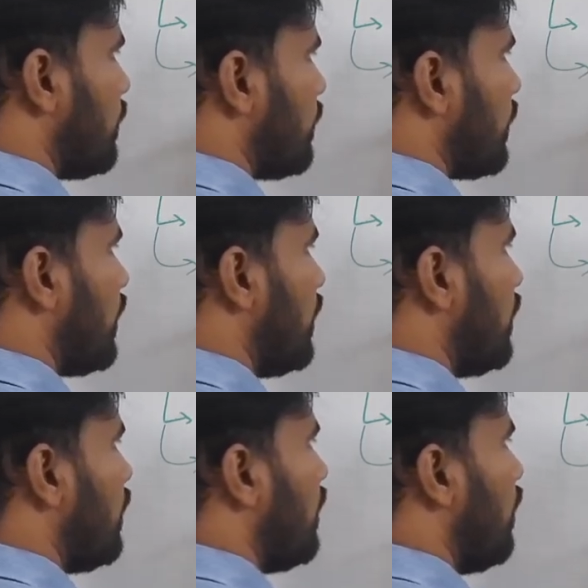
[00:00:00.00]
okay,
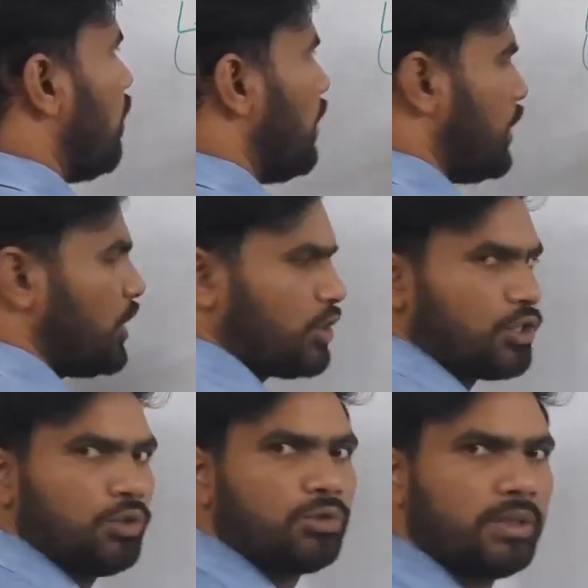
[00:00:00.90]
or
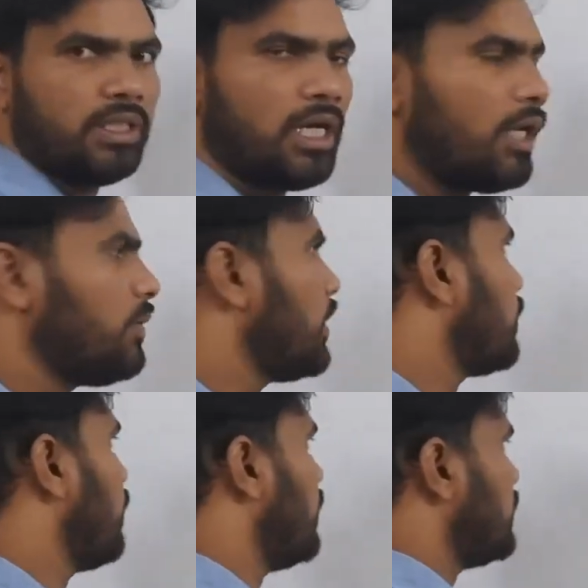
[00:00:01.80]
issues with the
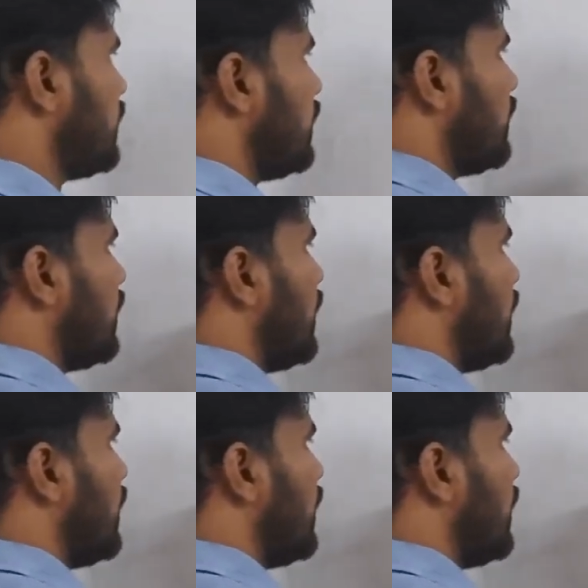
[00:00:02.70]
nanotechnology,